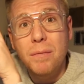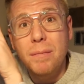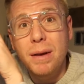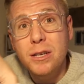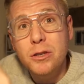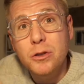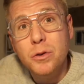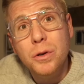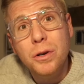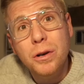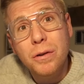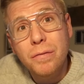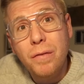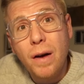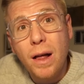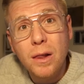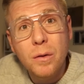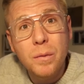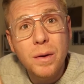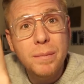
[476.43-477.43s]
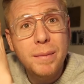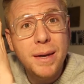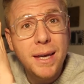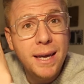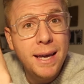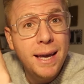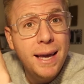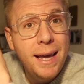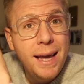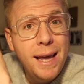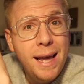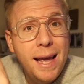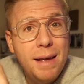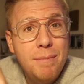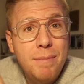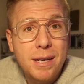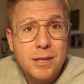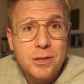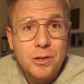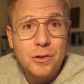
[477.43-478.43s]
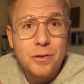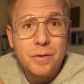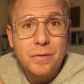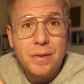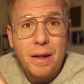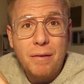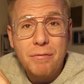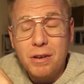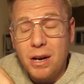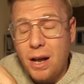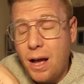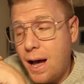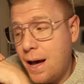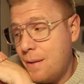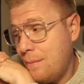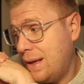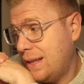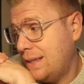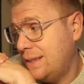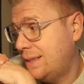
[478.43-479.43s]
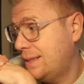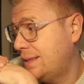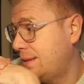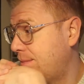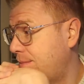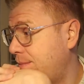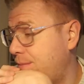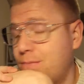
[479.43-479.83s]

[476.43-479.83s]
Make sure you're following me and make sure you've left a comment.